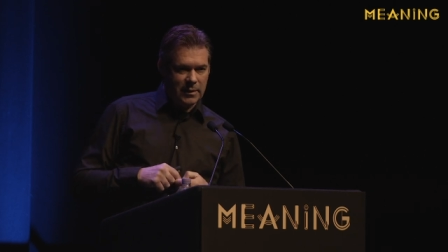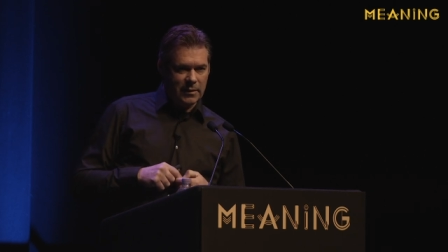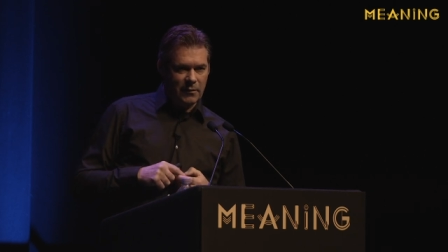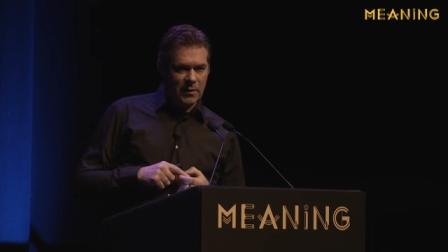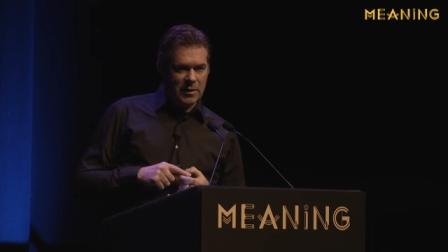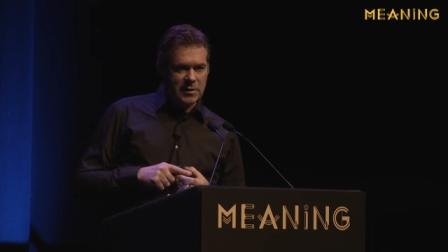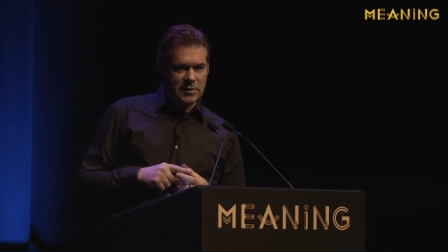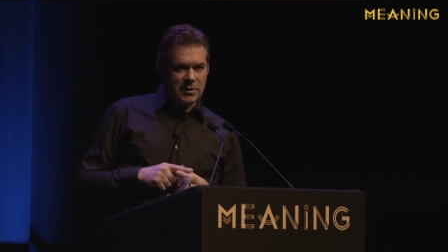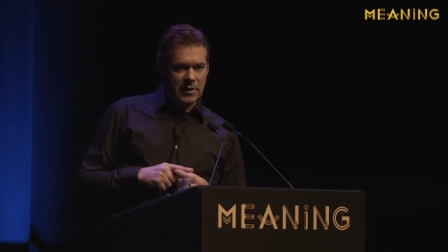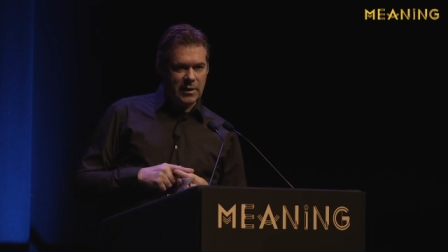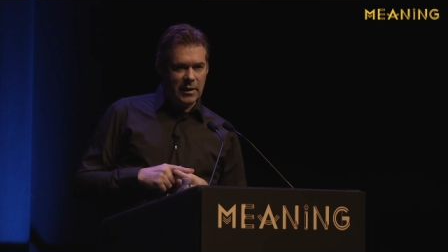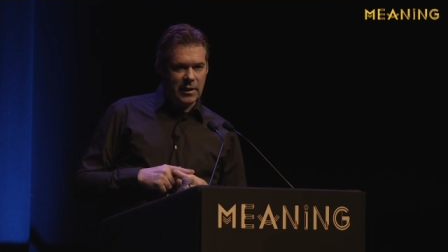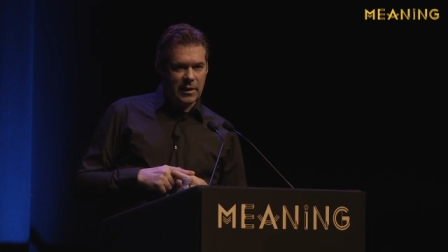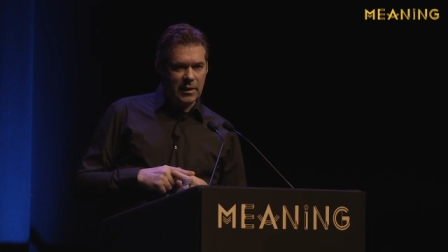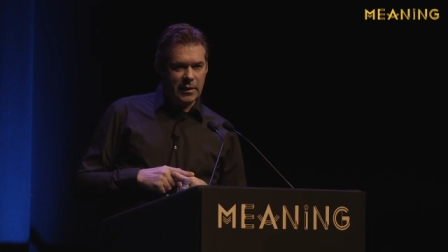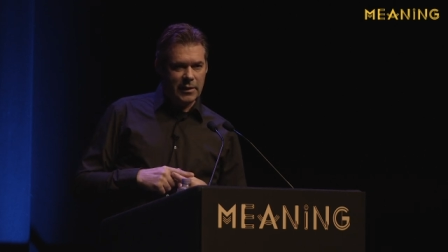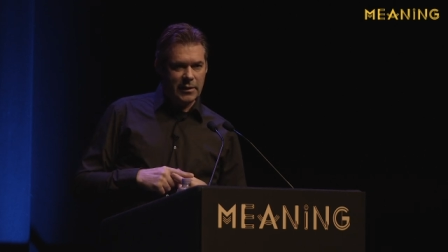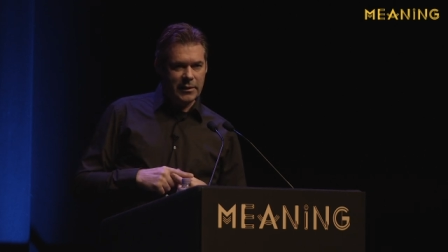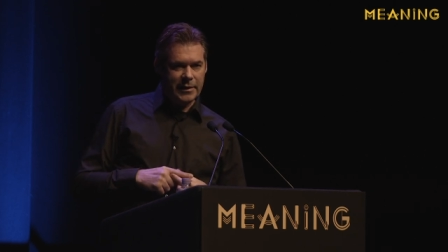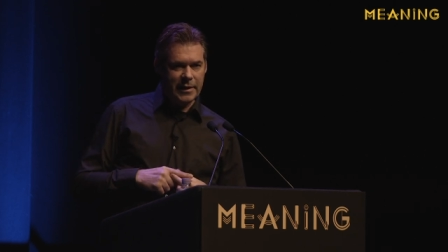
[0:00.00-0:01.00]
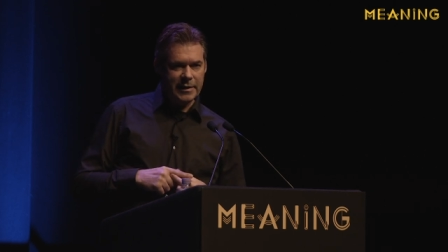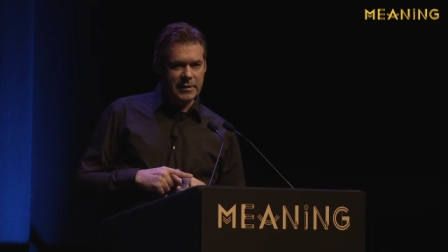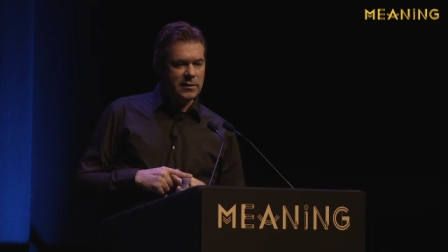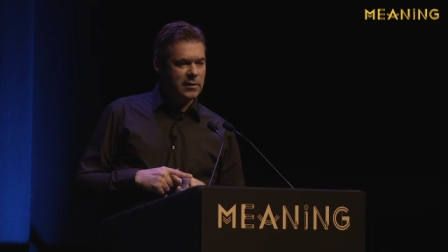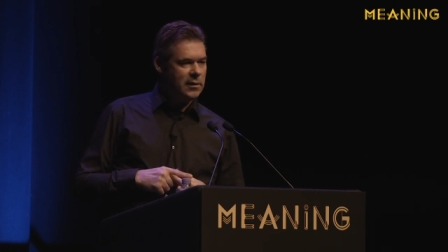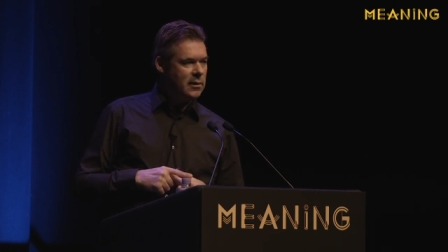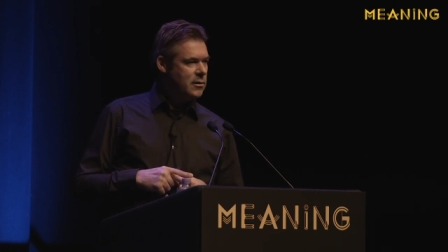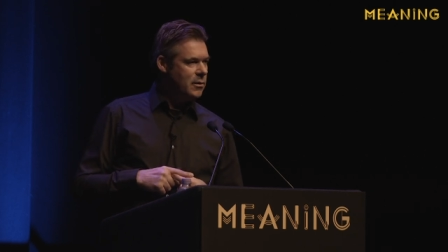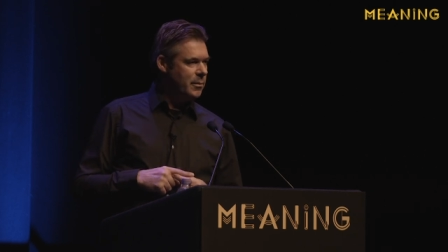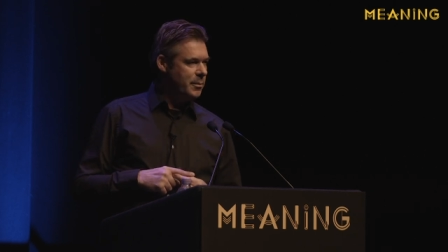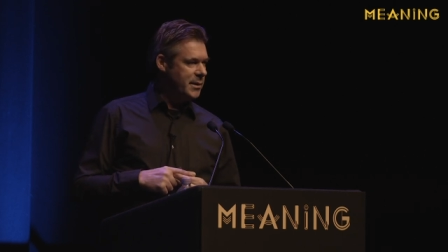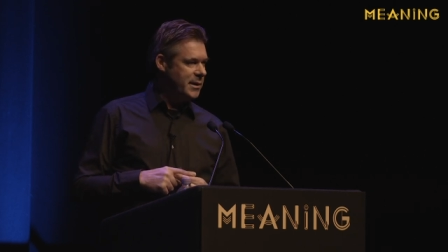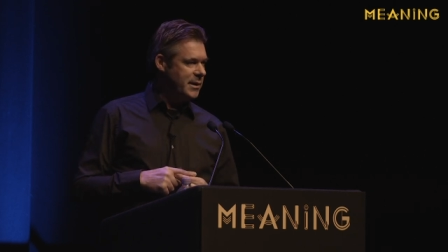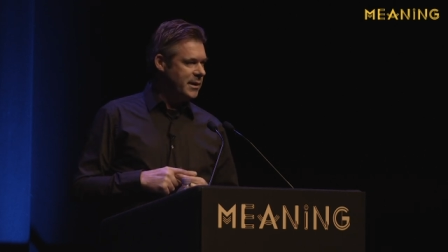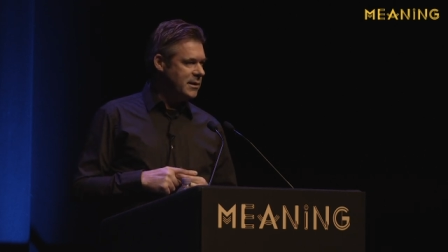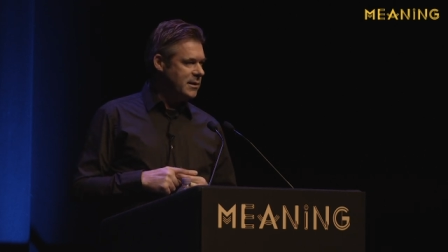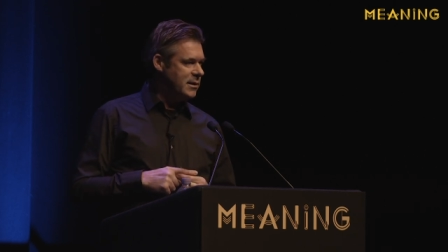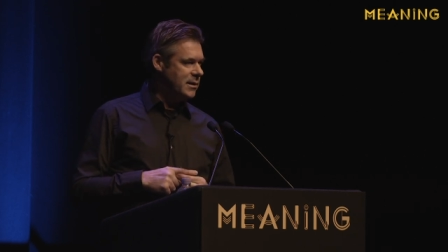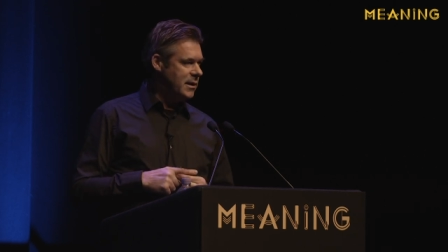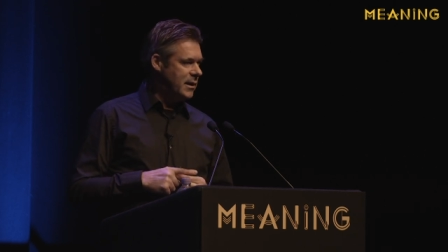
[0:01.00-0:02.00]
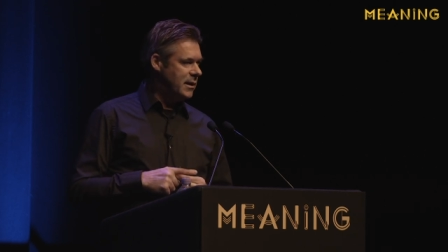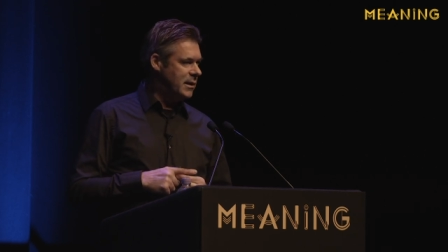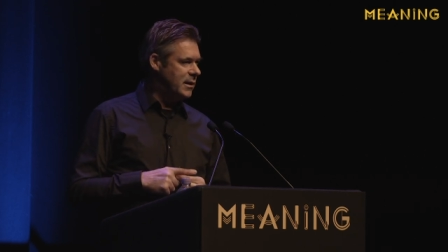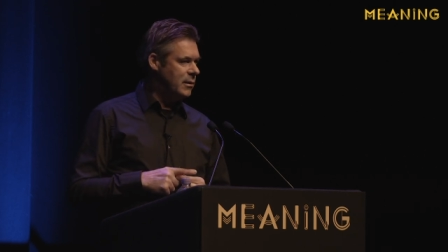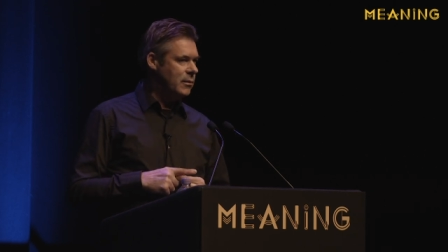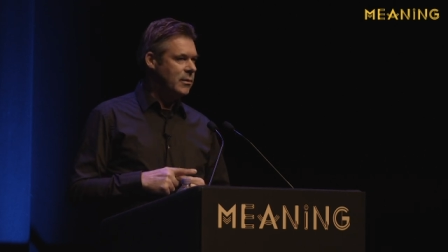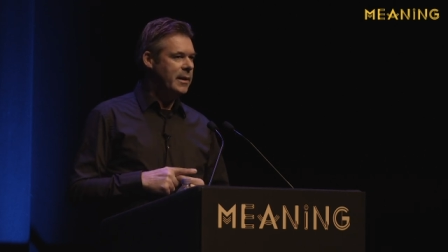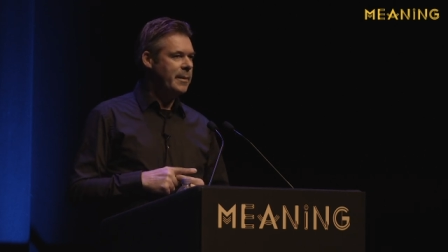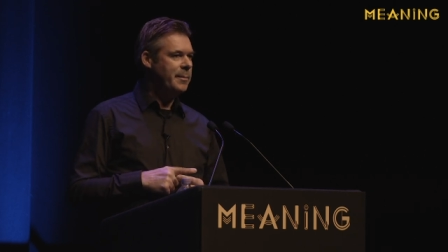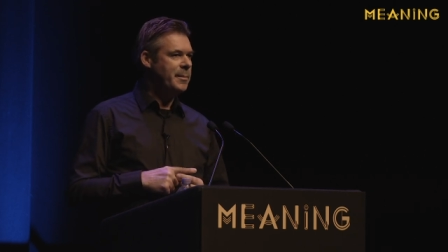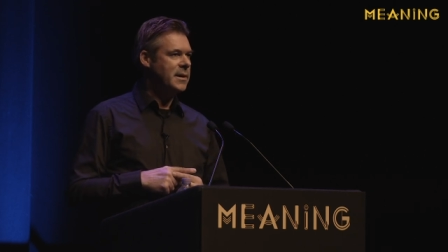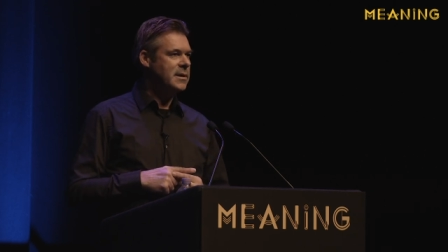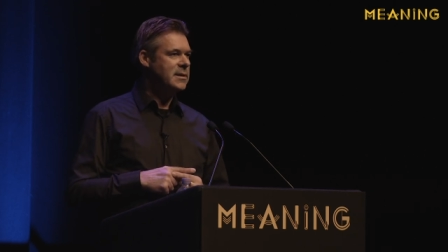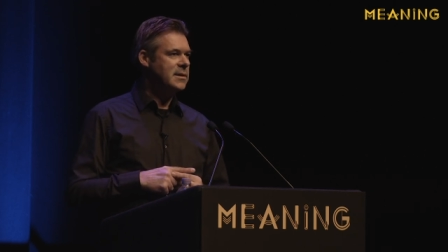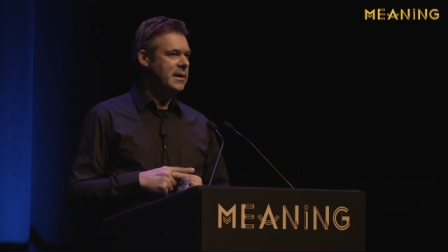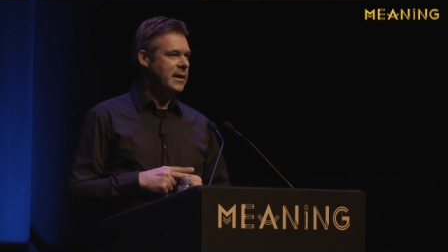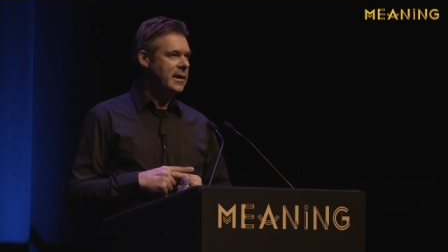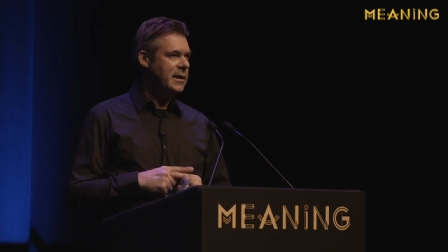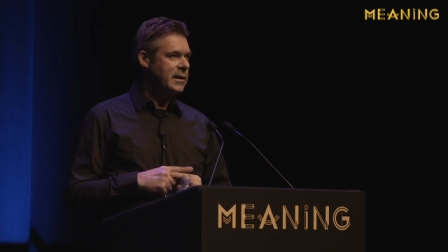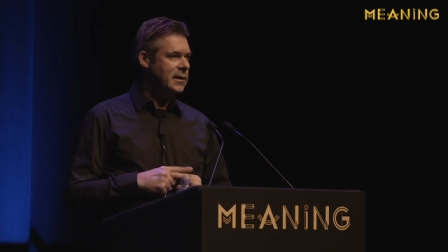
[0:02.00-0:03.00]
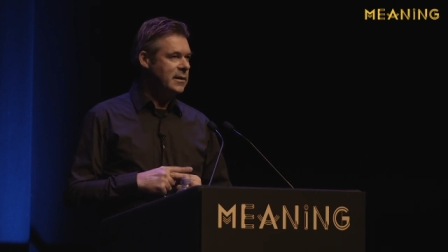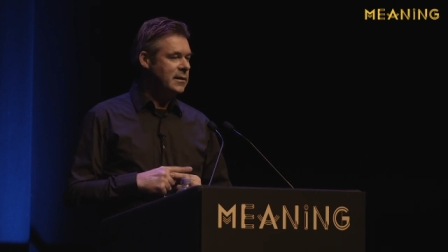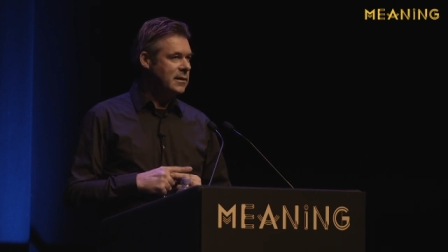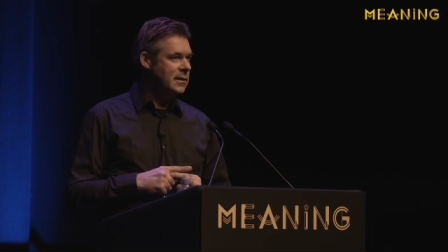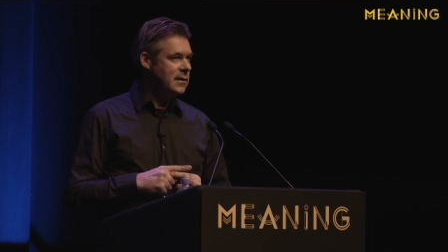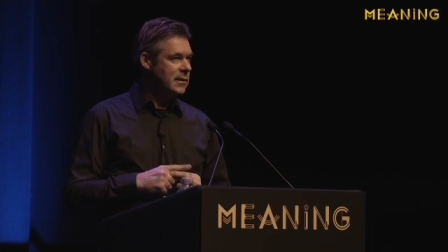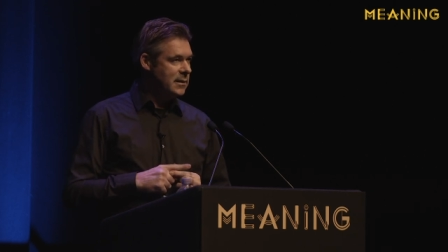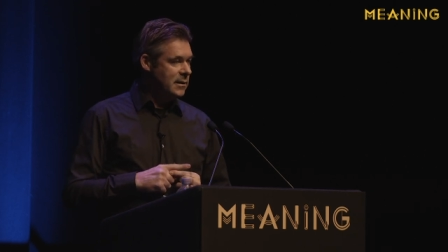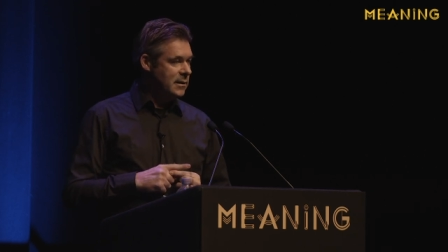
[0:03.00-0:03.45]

there was a national competition in the Olympic Stadium.